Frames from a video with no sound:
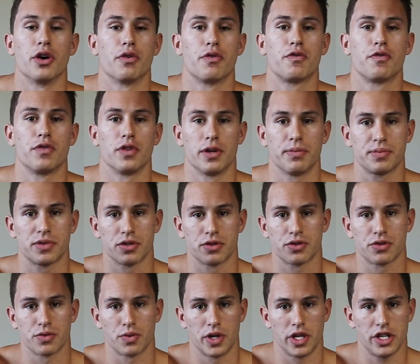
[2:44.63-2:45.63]
flips a
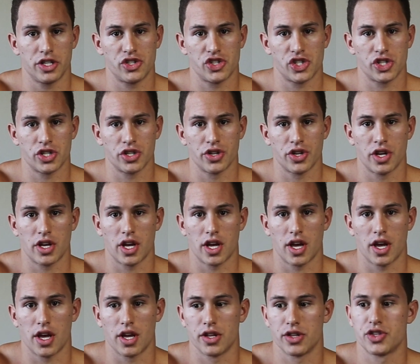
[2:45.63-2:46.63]
switch
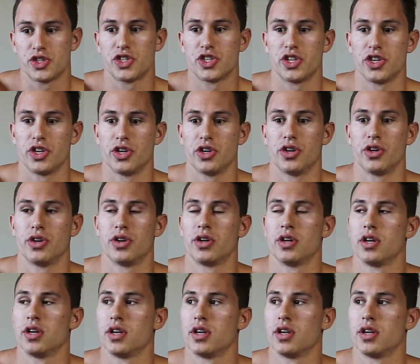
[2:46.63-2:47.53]
to